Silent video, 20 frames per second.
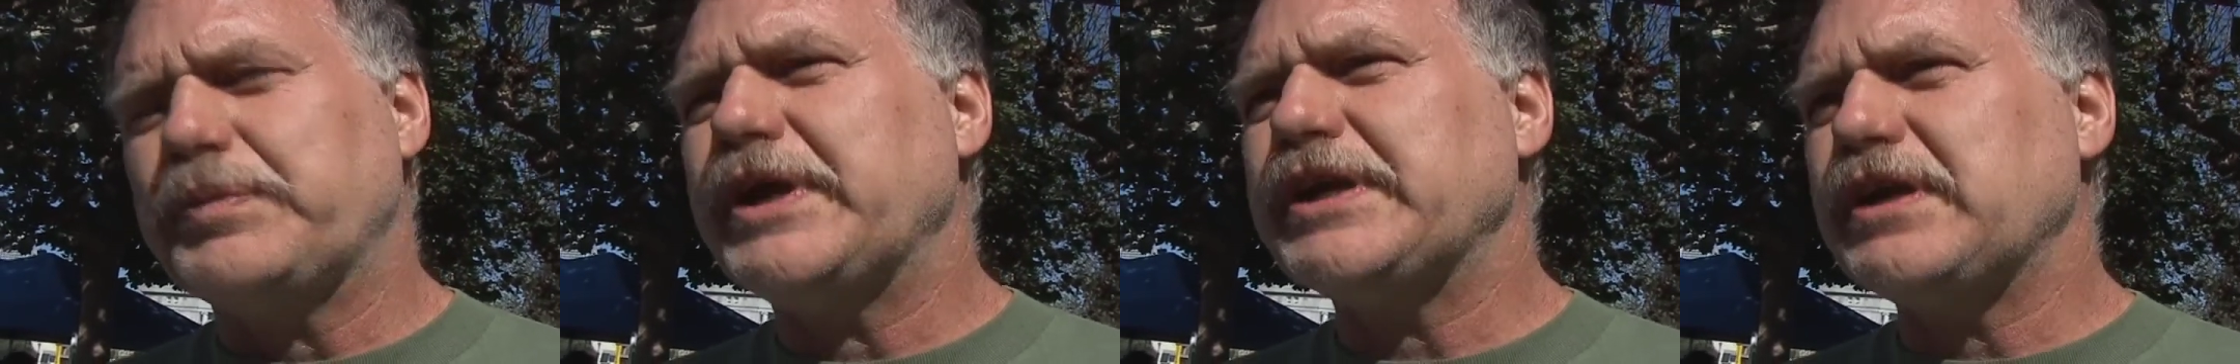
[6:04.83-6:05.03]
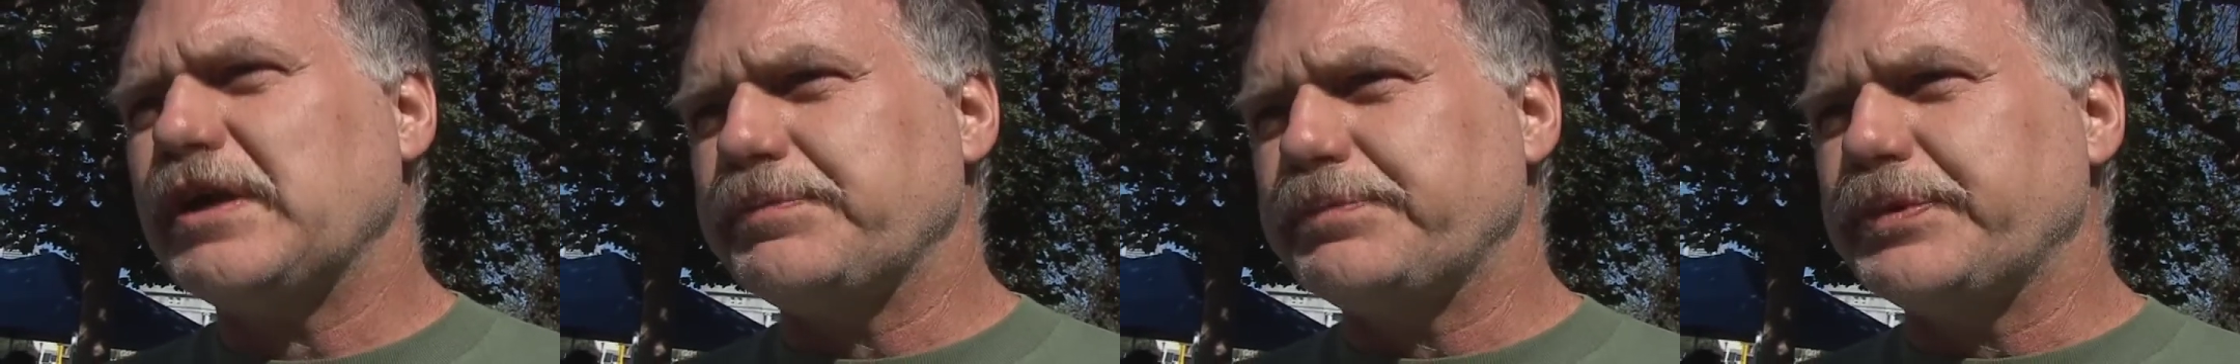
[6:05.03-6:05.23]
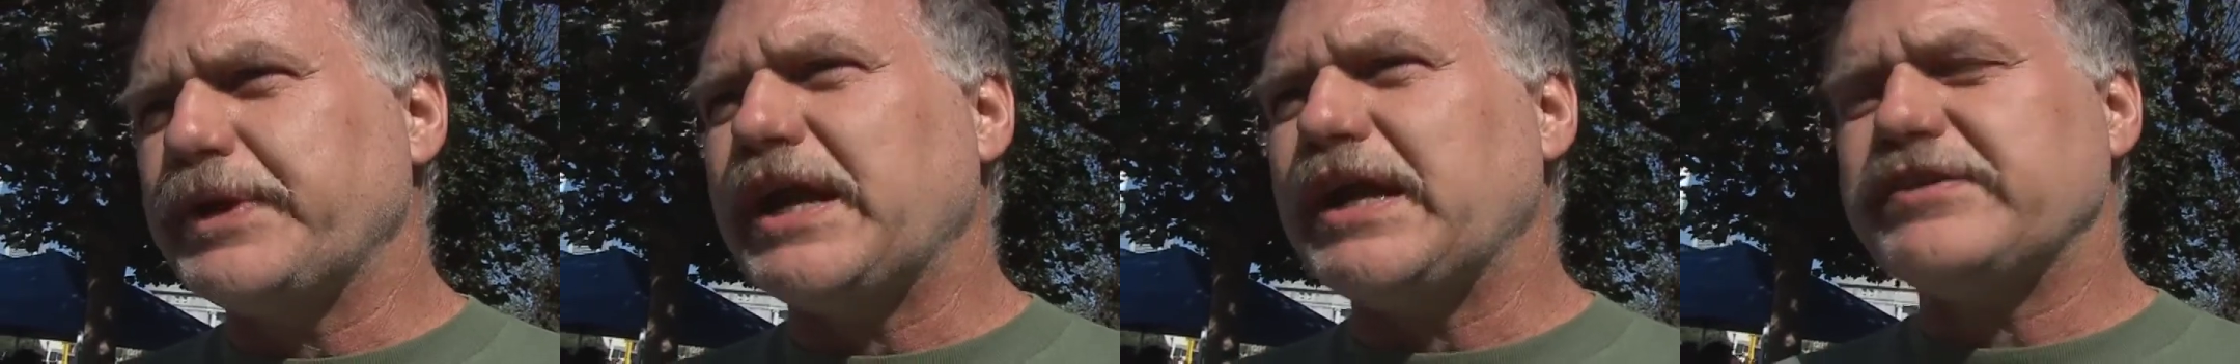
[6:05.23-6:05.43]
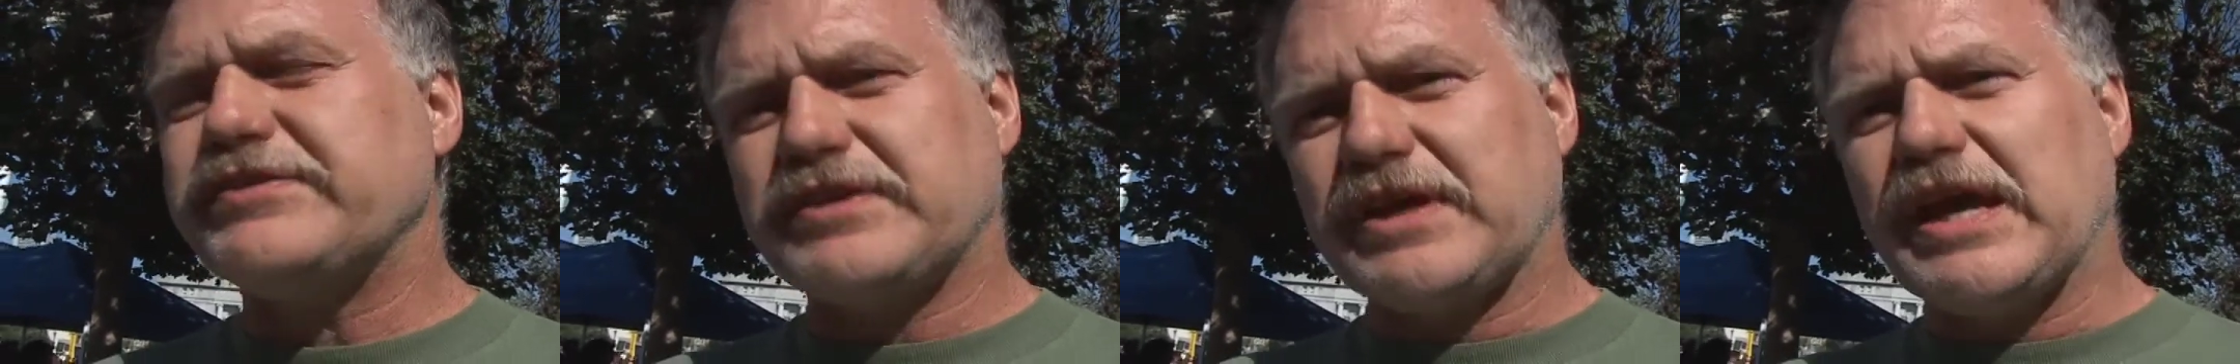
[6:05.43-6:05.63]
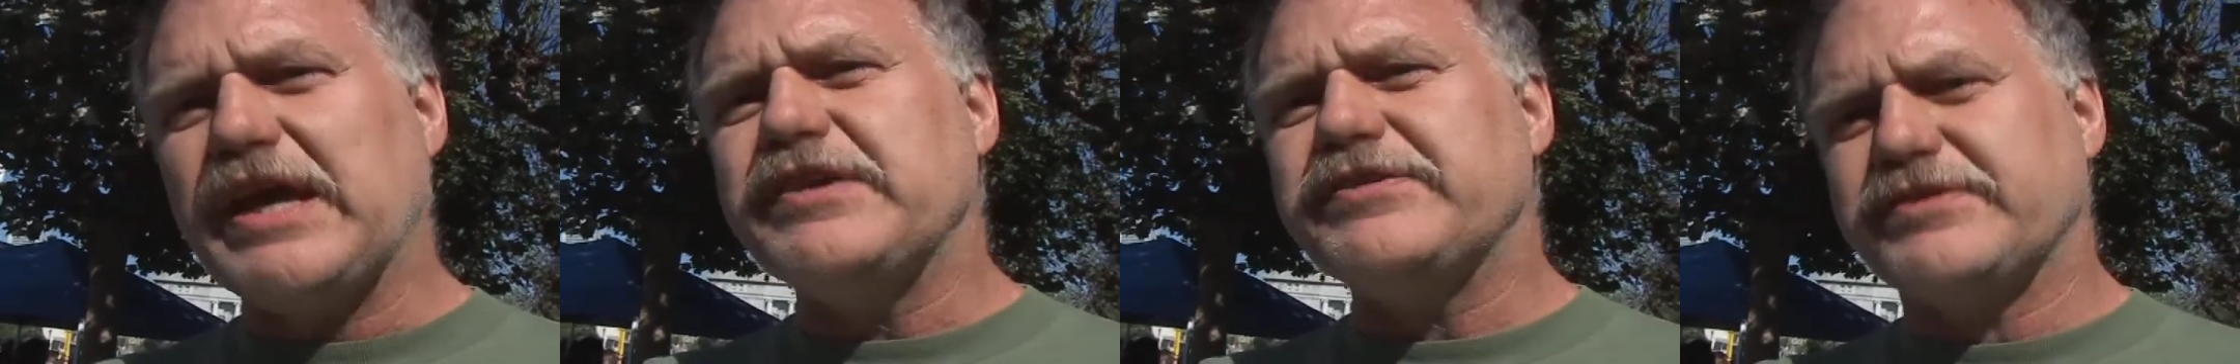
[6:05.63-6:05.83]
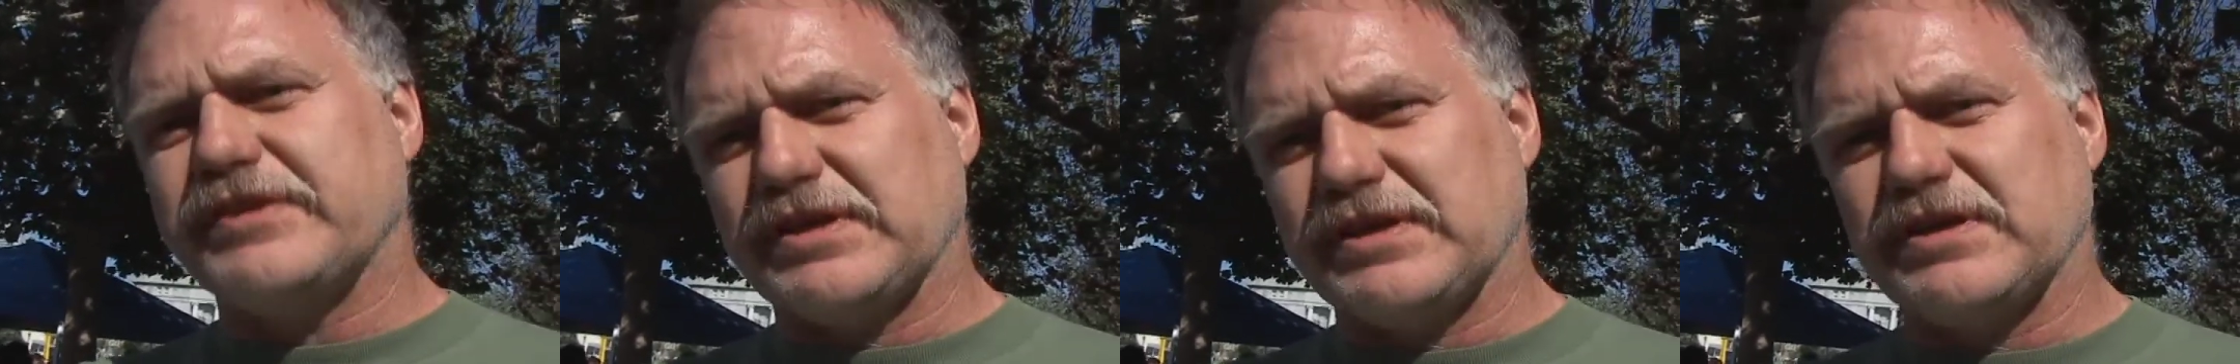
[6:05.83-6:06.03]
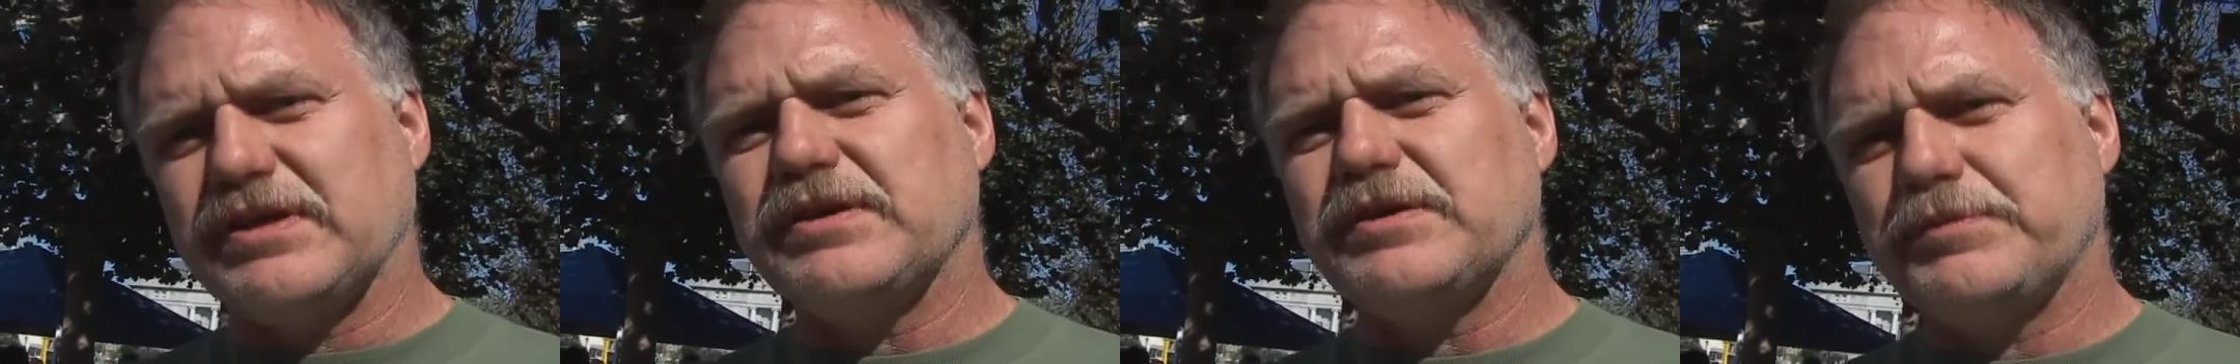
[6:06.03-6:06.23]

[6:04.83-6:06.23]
pick up brass casing?